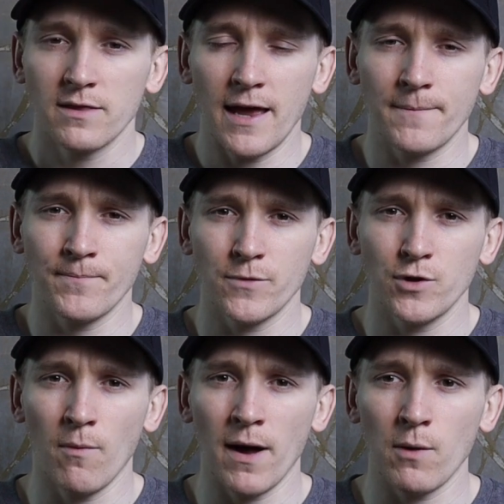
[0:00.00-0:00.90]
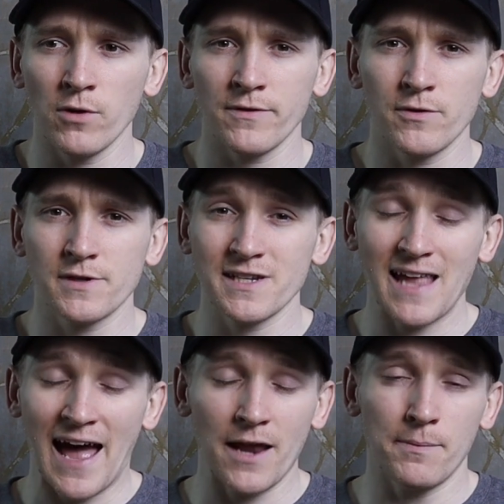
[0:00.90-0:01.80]
then you might want to just
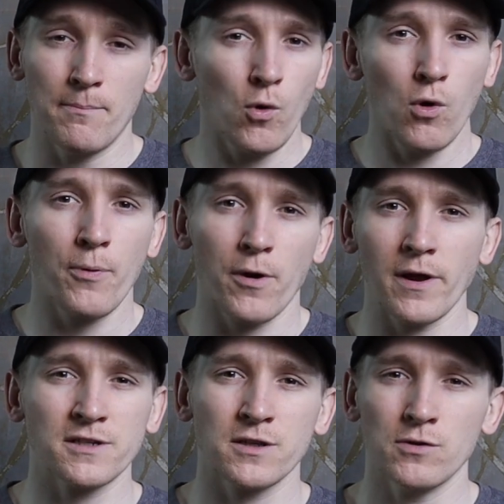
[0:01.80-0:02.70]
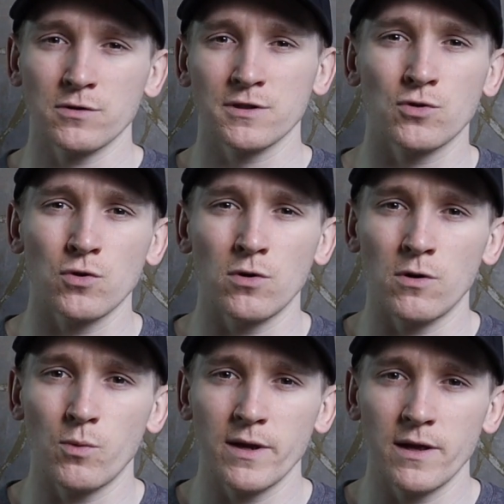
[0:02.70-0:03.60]
add more products to your
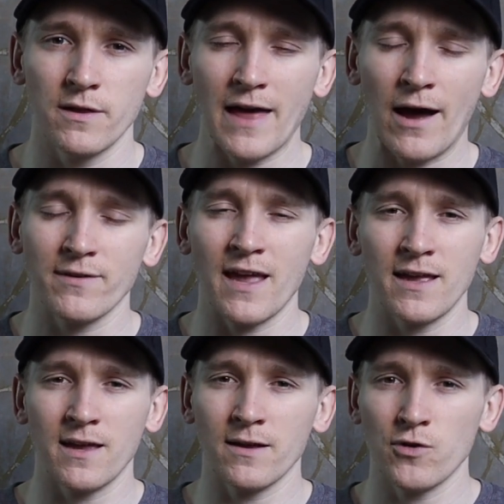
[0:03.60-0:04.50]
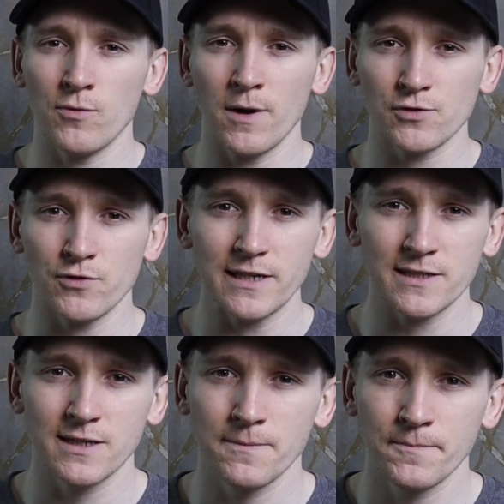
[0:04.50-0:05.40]
store without taking too much
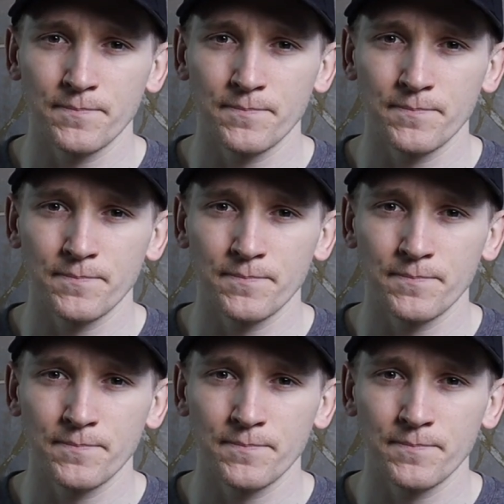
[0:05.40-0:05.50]
risk.